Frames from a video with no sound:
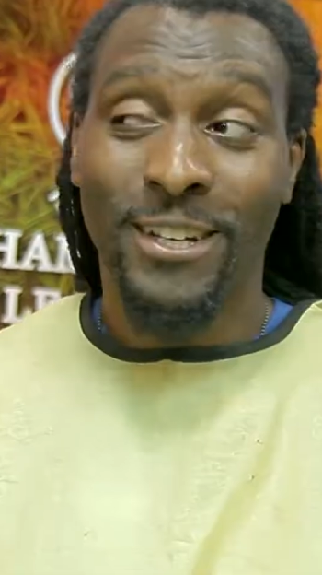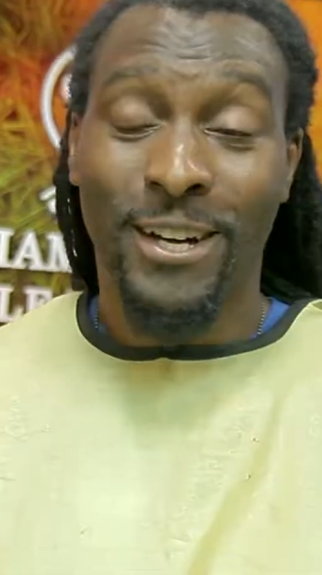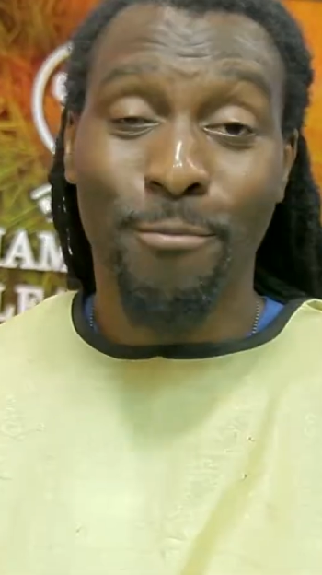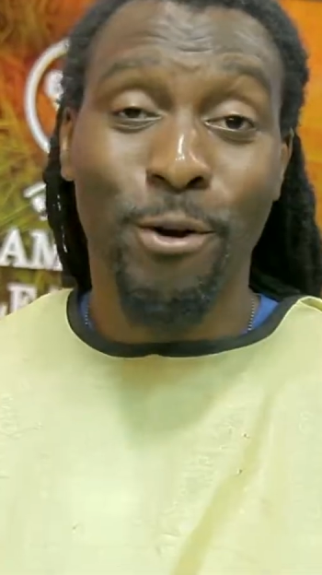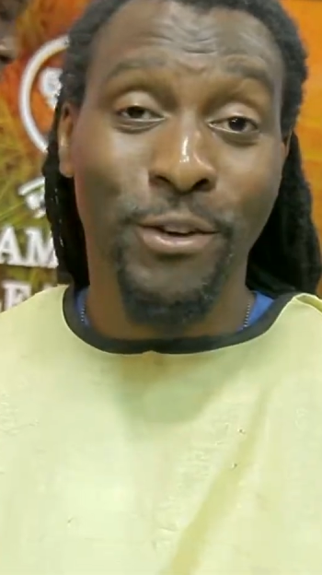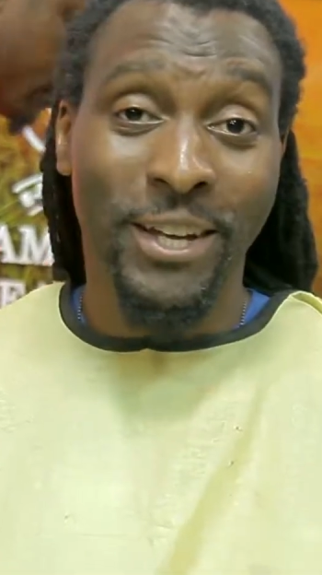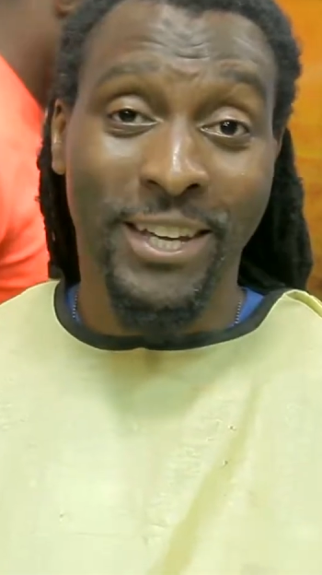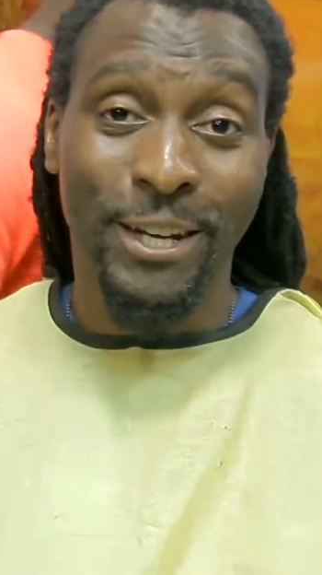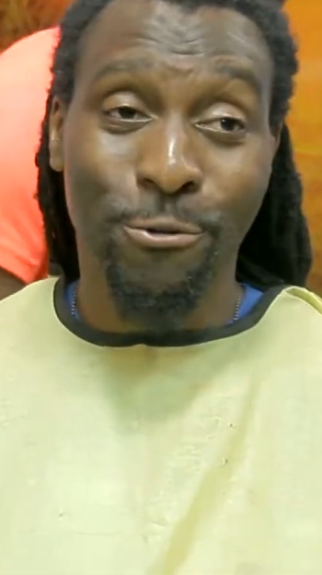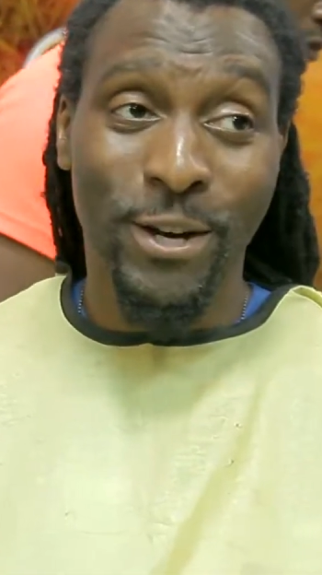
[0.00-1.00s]
I'm over here
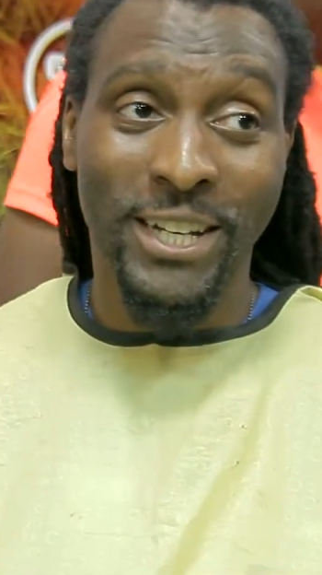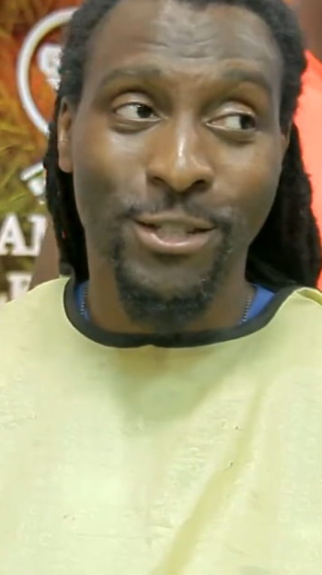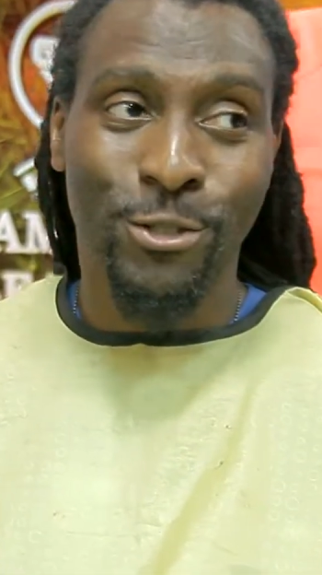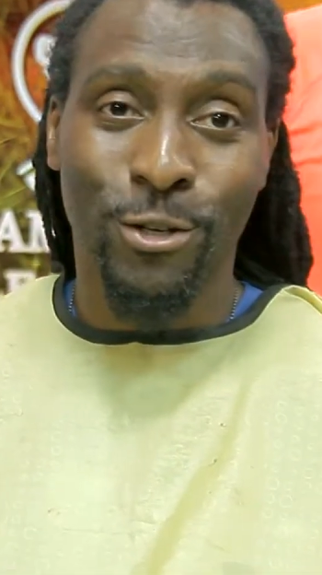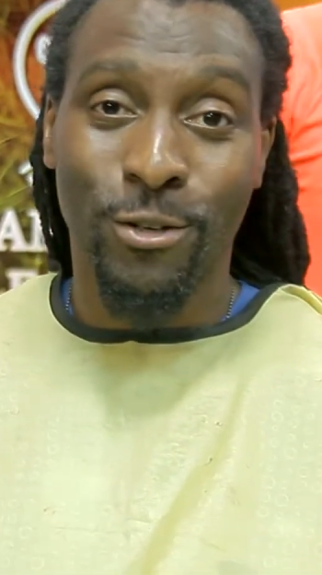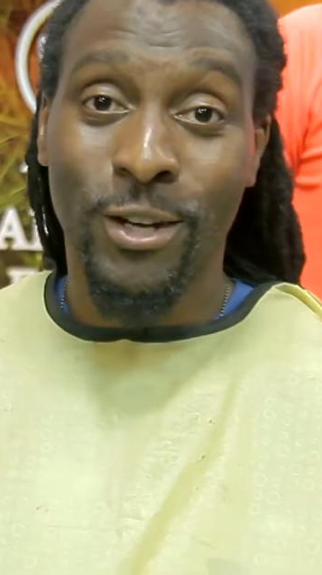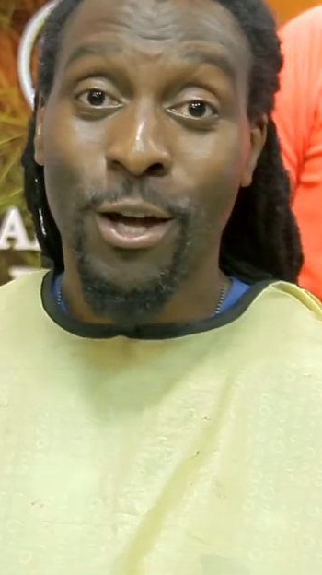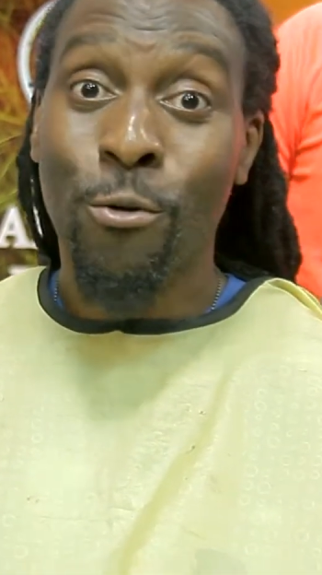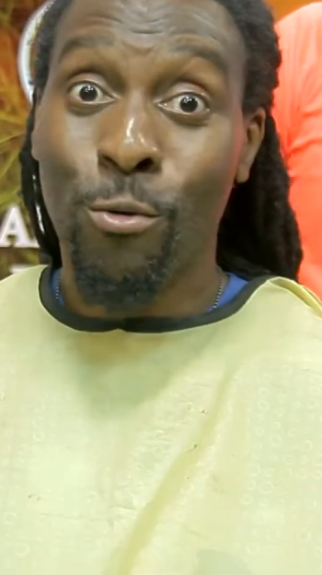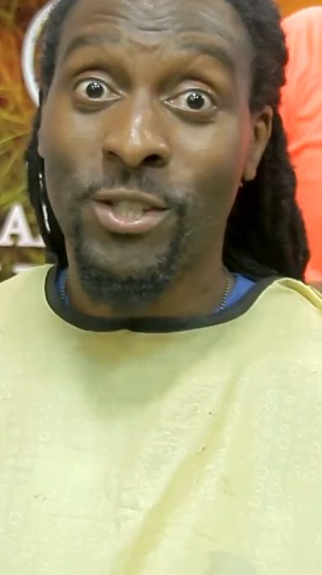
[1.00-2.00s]
getting ready, so
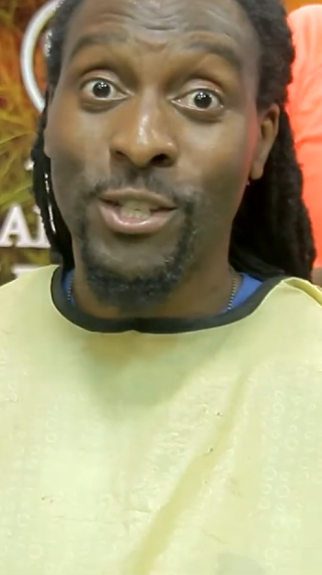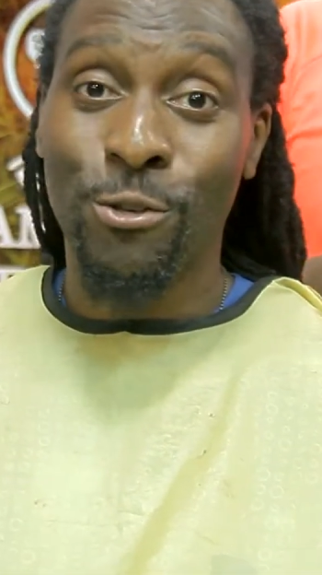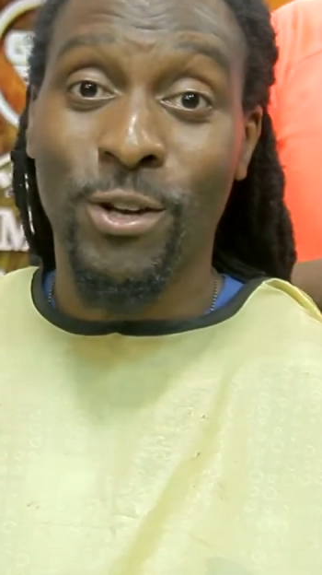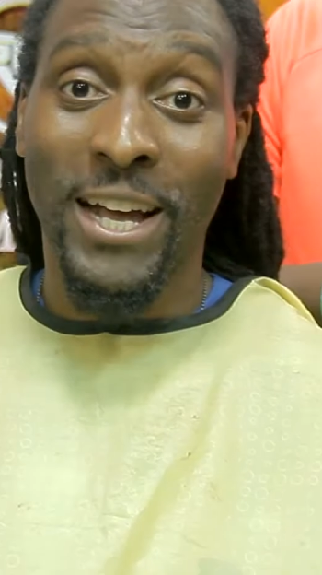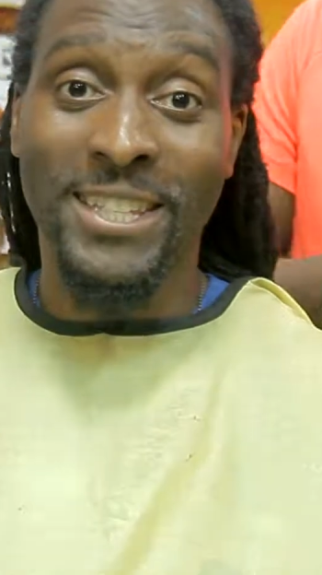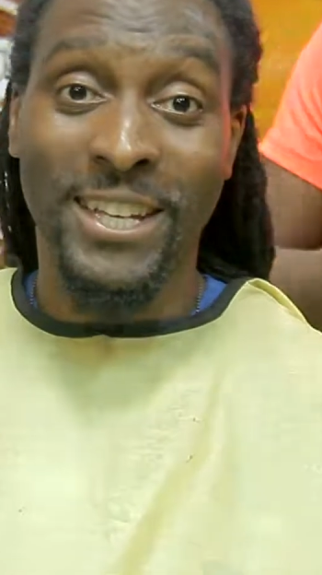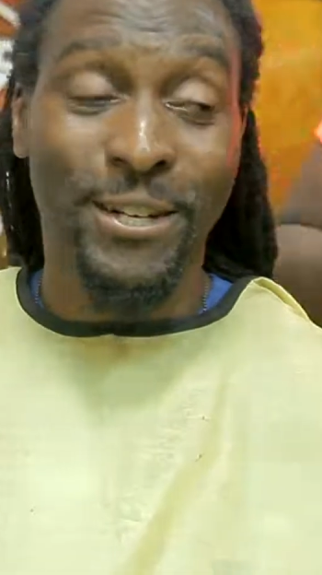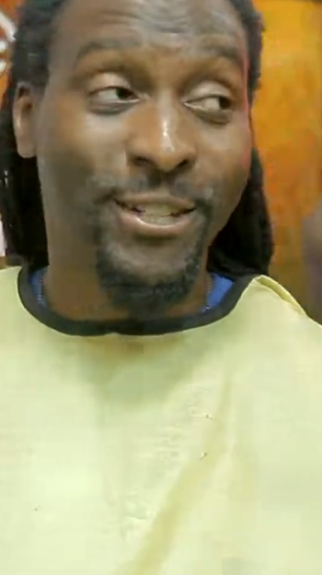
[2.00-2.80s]
we'll see you guys later.